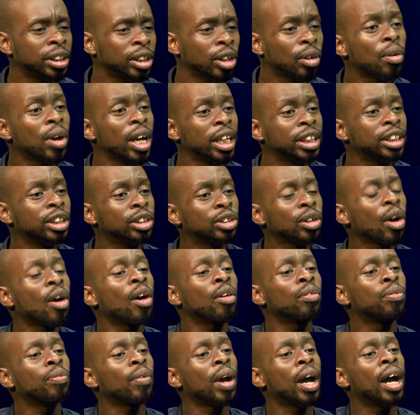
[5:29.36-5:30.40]
the crisis
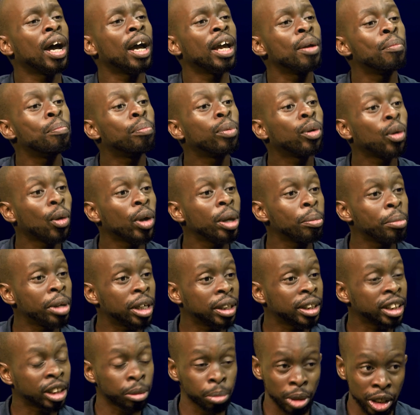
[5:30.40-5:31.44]
of employment,
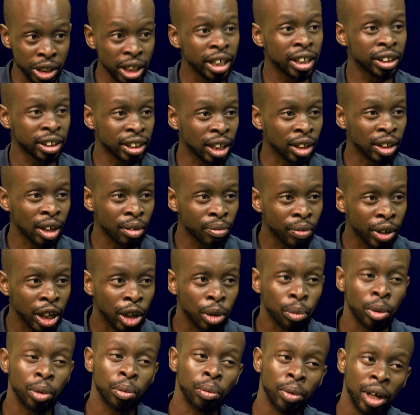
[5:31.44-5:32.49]
especially in South Africa,
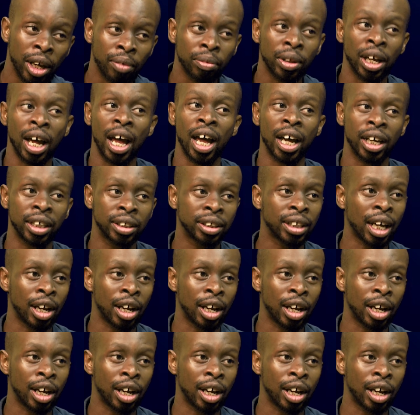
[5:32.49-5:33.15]
where we have the highest